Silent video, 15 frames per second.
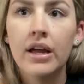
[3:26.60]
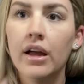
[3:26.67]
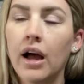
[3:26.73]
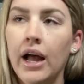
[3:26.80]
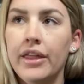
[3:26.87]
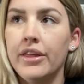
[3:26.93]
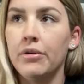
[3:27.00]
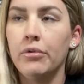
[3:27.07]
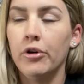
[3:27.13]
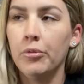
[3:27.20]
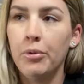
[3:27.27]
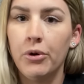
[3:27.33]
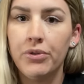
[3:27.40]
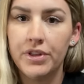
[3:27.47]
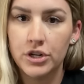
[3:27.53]
I think we were
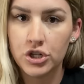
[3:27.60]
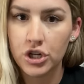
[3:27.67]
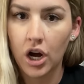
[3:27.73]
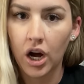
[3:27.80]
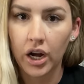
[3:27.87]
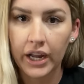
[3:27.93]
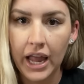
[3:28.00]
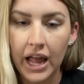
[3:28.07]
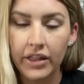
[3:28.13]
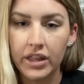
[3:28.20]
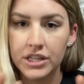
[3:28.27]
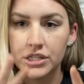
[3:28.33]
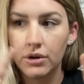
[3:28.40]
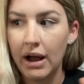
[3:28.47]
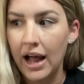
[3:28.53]
both in shock. And then
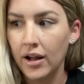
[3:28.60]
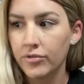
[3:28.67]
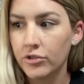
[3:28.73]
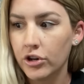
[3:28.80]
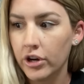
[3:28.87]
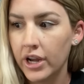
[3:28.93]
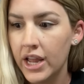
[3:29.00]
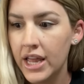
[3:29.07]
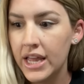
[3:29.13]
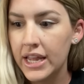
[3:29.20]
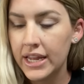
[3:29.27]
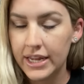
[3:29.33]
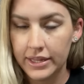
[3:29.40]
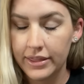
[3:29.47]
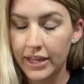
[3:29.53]
so after,
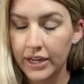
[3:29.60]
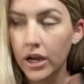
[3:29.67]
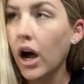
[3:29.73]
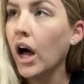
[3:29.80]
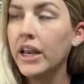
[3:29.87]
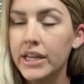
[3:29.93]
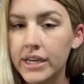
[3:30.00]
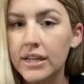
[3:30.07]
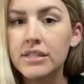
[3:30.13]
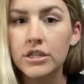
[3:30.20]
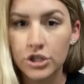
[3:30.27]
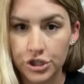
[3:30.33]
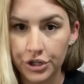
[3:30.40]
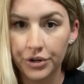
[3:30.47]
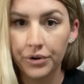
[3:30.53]
he, thank God he doesn't
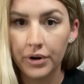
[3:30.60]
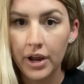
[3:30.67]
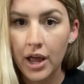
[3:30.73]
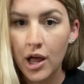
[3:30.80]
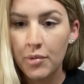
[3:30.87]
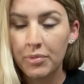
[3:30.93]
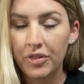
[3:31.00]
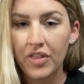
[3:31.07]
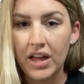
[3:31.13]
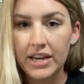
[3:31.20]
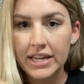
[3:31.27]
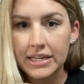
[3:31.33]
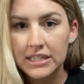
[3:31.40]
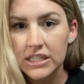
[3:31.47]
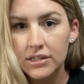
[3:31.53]
shoot, but then
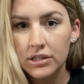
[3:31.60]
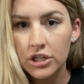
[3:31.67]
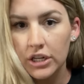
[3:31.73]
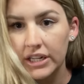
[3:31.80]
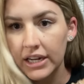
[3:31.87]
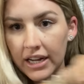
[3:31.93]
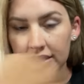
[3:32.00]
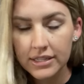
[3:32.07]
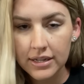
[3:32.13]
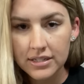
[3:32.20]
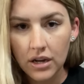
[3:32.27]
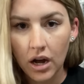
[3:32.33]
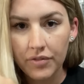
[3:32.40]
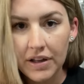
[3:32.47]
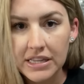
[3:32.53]
he cuts us
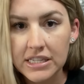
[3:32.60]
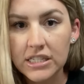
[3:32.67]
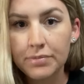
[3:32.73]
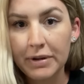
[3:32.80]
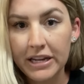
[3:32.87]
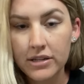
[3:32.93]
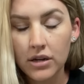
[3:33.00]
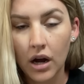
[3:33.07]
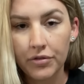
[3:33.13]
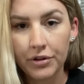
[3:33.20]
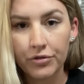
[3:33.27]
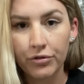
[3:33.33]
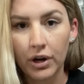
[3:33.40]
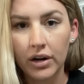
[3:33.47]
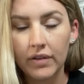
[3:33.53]
off and speeds off in
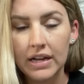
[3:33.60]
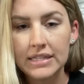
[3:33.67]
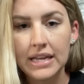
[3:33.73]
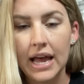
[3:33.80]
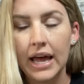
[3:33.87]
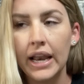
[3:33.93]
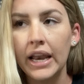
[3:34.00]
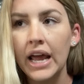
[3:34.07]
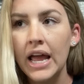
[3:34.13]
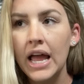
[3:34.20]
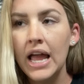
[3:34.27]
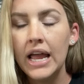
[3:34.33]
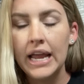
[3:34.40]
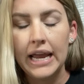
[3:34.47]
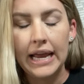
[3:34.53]
front of us. And
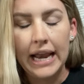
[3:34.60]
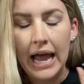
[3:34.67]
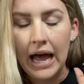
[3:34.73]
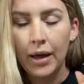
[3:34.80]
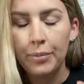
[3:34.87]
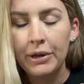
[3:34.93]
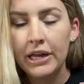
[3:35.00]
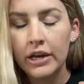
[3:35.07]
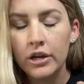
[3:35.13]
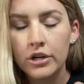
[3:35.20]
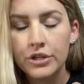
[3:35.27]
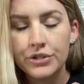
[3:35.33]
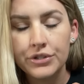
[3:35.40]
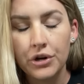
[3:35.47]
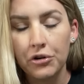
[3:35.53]
it happened
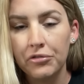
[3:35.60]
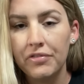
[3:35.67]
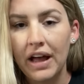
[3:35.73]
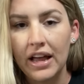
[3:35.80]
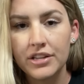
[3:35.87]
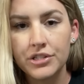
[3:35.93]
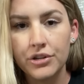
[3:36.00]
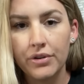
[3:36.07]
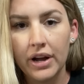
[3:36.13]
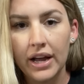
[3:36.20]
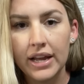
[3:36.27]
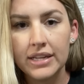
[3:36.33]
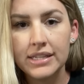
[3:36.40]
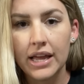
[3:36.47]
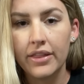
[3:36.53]
so fast, you
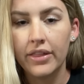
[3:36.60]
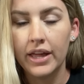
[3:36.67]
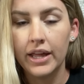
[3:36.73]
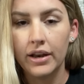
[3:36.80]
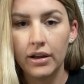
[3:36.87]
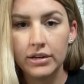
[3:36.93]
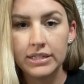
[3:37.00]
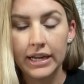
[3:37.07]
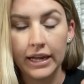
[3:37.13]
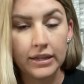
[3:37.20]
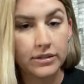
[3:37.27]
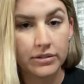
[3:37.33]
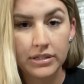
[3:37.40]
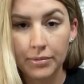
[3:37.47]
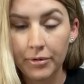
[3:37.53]
guys, that to
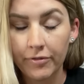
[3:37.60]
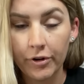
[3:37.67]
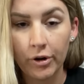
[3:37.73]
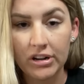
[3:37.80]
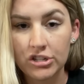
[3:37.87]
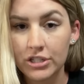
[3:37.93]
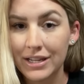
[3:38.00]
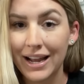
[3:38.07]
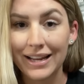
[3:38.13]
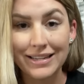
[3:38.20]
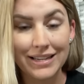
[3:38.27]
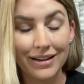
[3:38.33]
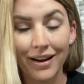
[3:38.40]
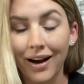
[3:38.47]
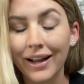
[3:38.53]
answer some of your questions, I
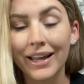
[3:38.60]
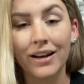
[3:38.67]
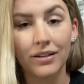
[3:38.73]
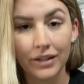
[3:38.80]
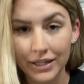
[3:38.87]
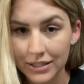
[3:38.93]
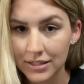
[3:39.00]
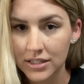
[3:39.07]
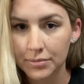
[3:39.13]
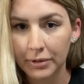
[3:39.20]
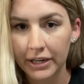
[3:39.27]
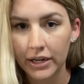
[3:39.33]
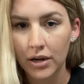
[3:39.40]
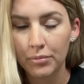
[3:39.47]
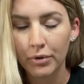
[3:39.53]
did not get a license
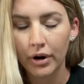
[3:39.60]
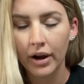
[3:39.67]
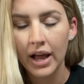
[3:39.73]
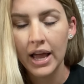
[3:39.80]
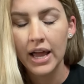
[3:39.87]
plate number.